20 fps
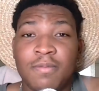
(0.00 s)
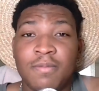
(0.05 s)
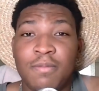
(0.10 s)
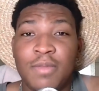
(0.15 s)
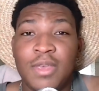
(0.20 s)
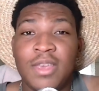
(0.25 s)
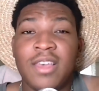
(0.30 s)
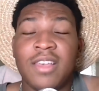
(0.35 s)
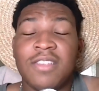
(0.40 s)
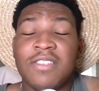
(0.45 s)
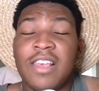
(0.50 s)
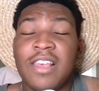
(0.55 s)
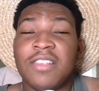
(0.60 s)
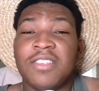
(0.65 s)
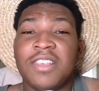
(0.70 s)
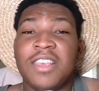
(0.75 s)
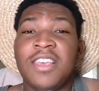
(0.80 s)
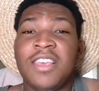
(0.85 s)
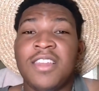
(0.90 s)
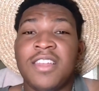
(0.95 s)
Because as
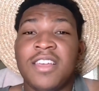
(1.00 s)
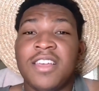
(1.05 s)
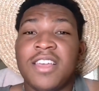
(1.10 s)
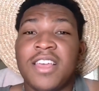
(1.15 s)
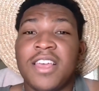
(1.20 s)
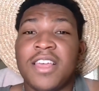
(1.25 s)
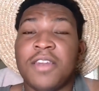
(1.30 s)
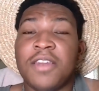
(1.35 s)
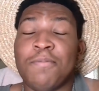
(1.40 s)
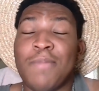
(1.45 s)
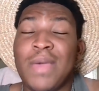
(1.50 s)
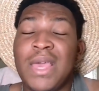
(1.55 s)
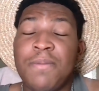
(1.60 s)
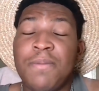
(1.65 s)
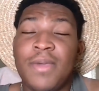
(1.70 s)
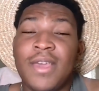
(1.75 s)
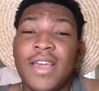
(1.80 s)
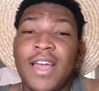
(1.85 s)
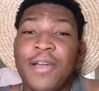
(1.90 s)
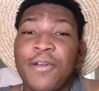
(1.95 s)
Ida and
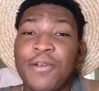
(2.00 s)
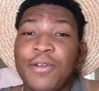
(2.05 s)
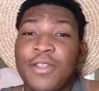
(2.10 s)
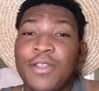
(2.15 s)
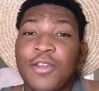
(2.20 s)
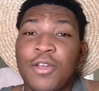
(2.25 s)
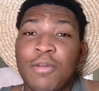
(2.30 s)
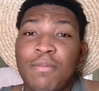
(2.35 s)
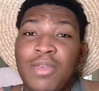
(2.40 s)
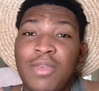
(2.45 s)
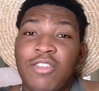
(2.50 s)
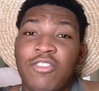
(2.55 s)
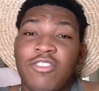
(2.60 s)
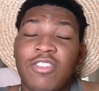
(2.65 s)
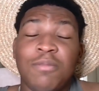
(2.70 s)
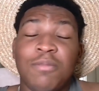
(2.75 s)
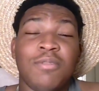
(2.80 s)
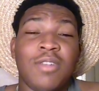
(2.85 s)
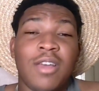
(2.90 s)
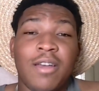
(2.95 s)
baby Hyruldin are being
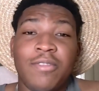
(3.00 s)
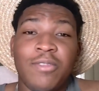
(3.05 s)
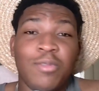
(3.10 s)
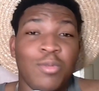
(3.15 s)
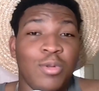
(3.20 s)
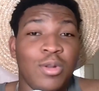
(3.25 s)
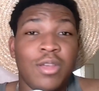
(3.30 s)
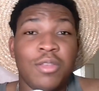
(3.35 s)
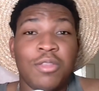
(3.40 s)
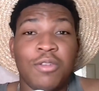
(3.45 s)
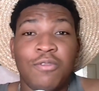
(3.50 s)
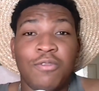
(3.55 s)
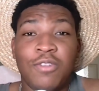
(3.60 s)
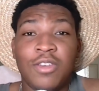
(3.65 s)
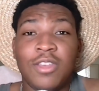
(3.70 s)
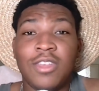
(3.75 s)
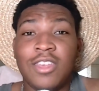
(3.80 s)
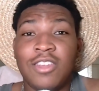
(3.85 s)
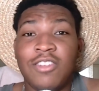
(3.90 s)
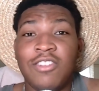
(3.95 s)
shipped off to another
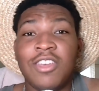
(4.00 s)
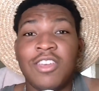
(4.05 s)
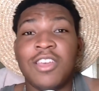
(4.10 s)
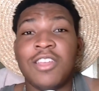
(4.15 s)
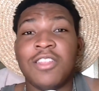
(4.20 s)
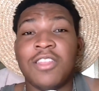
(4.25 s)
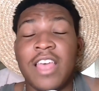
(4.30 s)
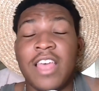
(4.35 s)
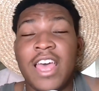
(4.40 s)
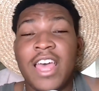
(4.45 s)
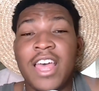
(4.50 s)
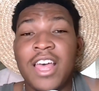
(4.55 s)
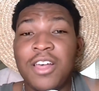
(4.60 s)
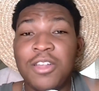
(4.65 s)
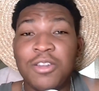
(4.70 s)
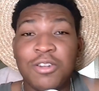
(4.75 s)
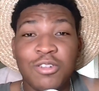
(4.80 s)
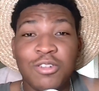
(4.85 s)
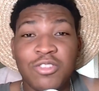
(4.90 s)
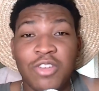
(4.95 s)
village, the
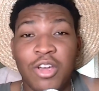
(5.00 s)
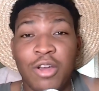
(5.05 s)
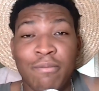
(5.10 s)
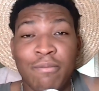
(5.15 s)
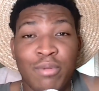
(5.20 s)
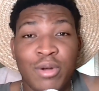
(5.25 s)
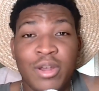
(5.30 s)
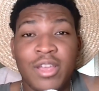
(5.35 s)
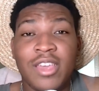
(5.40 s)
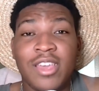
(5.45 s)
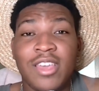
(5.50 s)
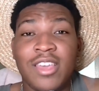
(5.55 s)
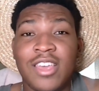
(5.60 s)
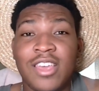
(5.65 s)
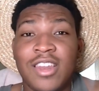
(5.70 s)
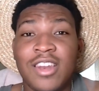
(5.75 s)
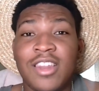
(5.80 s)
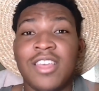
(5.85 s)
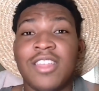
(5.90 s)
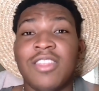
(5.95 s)
elders are bringing
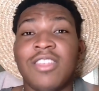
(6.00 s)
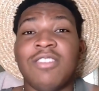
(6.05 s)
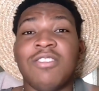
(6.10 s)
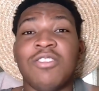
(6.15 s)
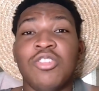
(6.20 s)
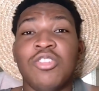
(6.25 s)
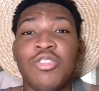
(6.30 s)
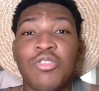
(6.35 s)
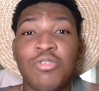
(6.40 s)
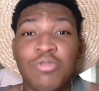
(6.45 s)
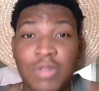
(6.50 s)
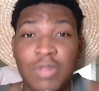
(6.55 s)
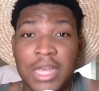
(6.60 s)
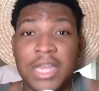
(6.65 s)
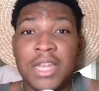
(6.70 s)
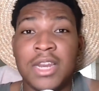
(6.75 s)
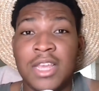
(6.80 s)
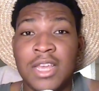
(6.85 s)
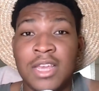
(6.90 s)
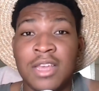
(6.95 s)
in this new
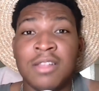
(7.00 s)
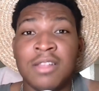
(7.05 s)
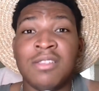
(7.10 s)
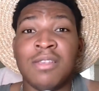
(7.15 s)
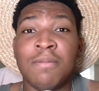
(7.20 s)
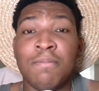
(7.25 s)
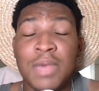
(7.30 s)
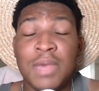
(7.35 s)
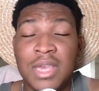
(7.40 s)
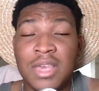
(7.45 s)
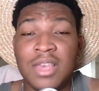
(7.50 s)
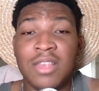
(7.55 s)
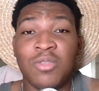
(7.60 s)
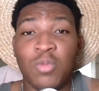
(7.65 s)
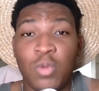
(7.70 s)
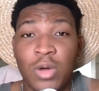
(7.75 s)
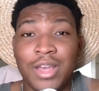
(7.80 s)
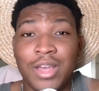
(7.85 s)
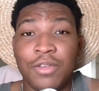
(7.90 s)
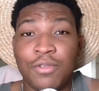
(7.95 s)
lady to be his
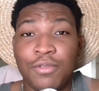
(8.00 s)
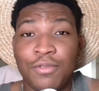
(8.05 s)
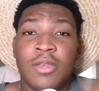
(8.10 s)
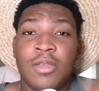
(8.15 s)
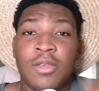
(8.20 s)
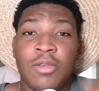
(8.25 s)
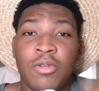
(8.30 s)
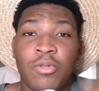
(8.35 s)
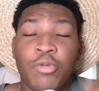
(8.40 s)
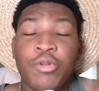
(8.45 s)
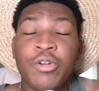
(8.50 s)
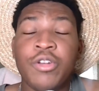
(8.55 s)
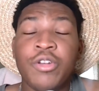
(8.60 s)
wife. We're